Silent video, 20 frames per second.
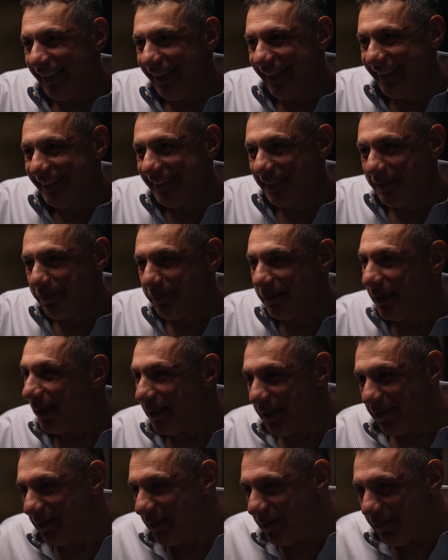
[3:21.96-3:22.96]
in this place. I
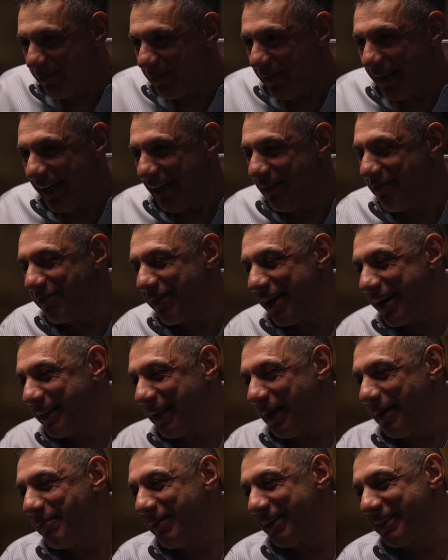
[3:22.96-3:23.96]
never. In
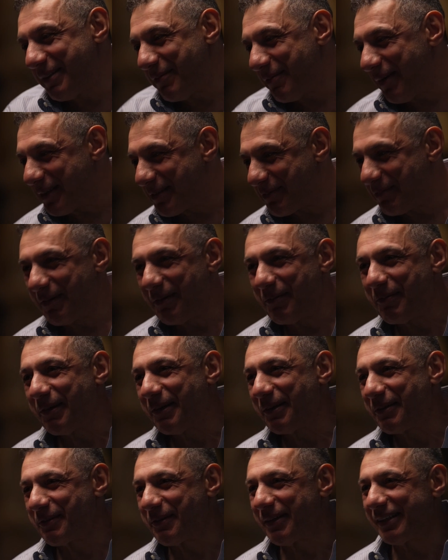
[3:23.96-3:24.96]
fact, I met the best people.
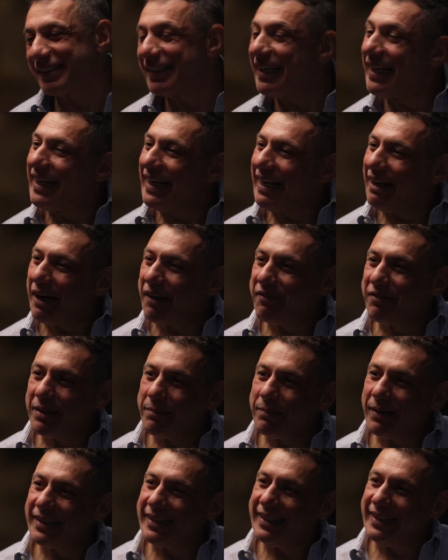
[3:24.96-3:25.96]

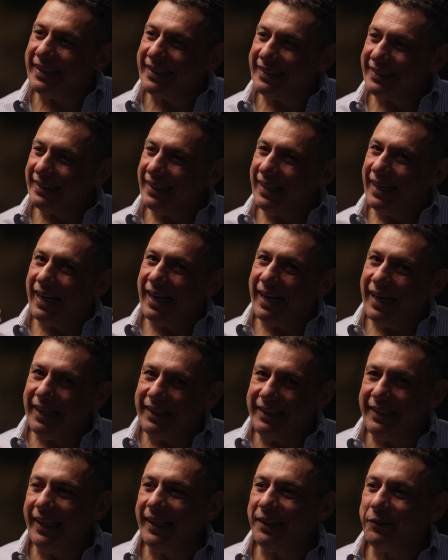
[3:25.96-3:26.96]
Everybody is
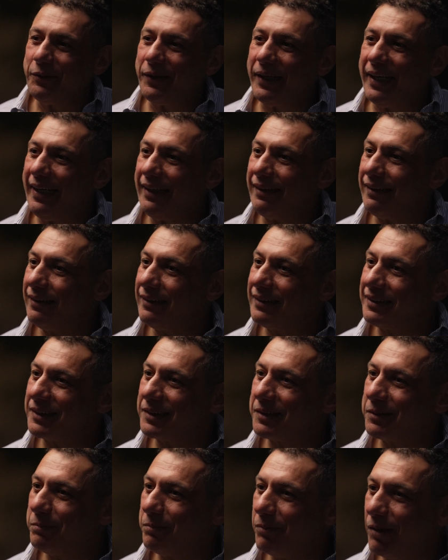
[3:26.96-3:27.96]
highly educated,
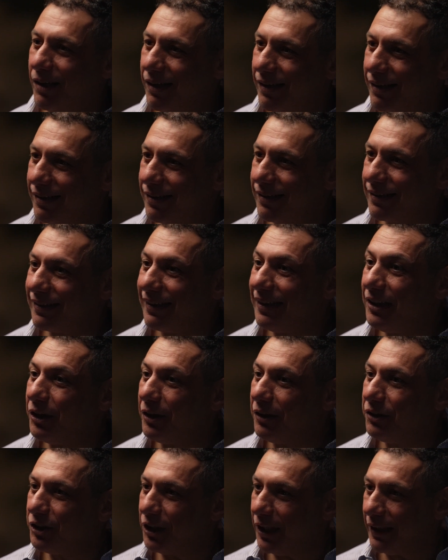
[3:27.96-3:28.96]
smart,
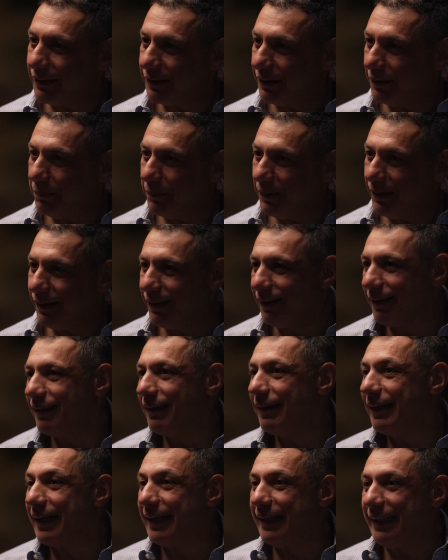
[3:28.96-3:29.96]
gentlemen,
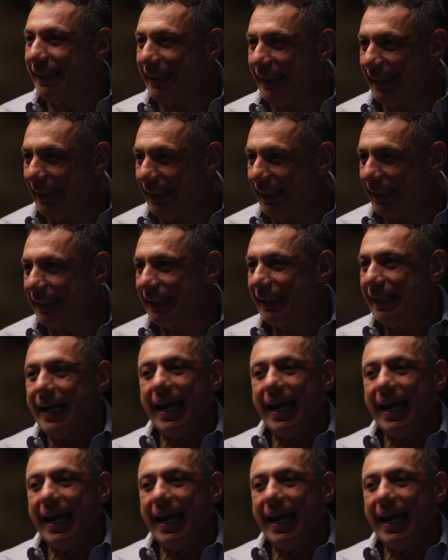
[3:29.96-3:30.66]
clean,